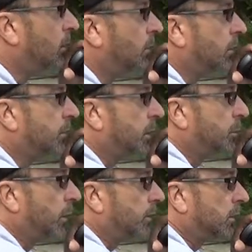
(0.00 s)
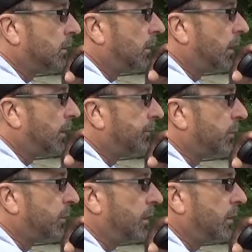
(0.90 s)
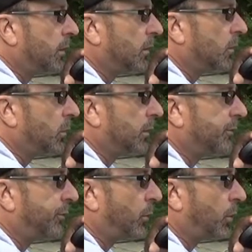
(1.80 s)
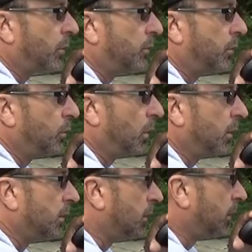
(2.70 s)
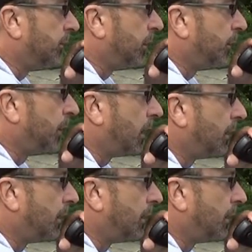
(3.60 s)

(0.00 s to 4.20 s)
QRZ Parks on the air from Kilo 1421, November